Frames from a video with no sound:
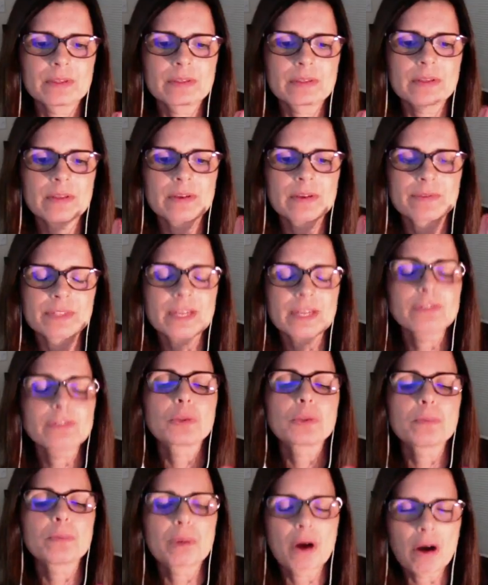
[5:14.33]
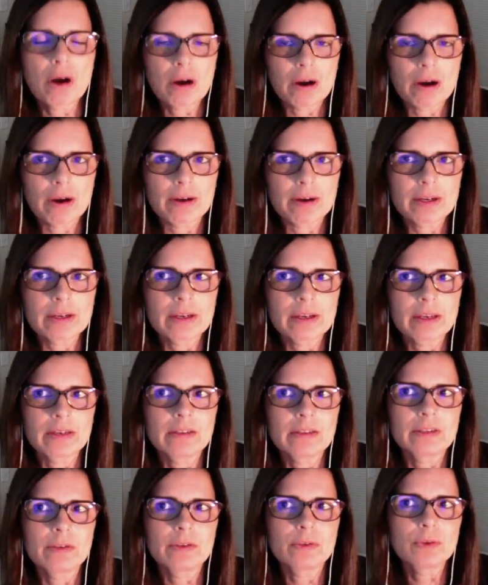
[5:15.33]
Central Park and a
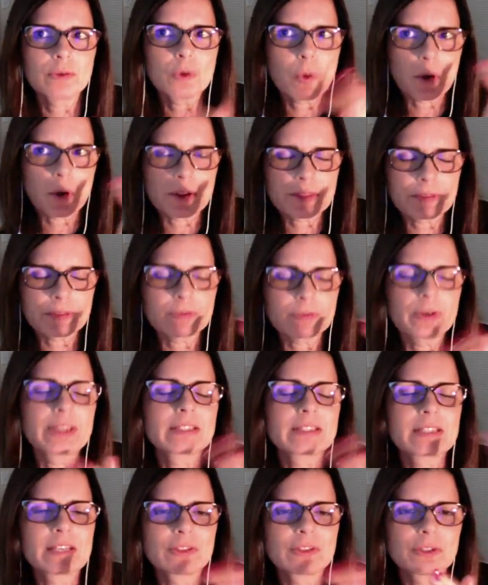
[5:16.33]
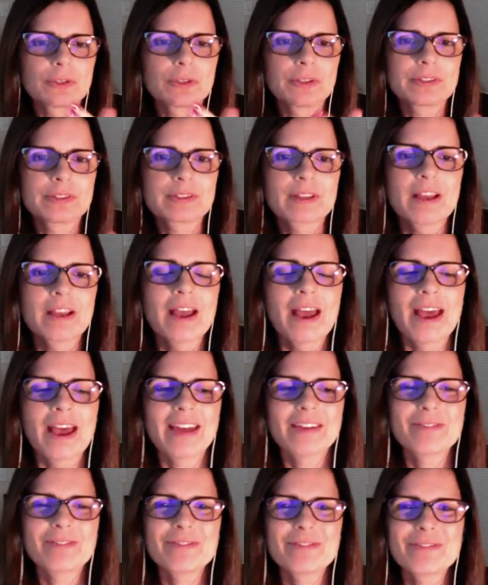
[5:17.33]
little north of Grand Central, and
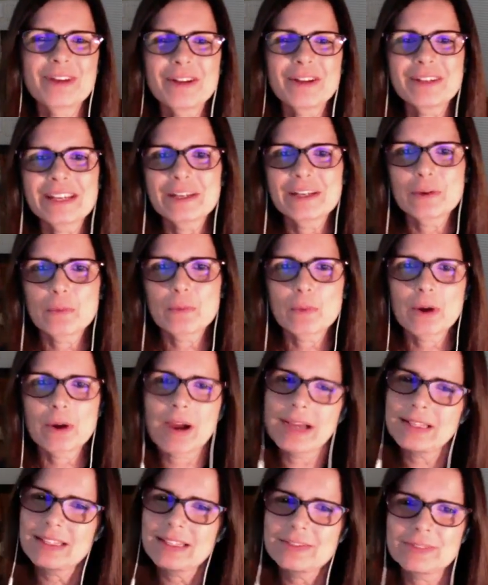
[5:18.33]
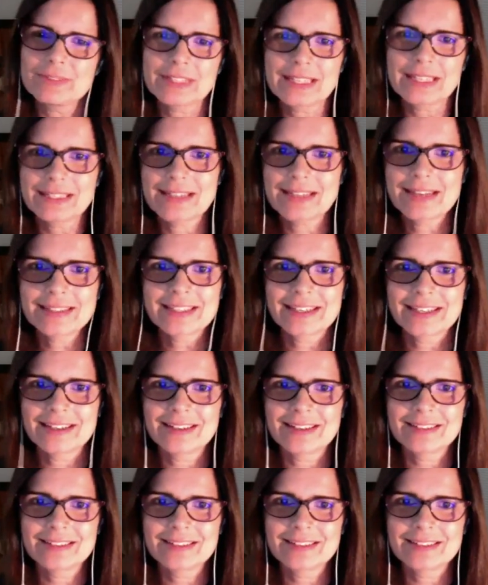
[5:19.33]
it felt like where I live in Connecticut. I'm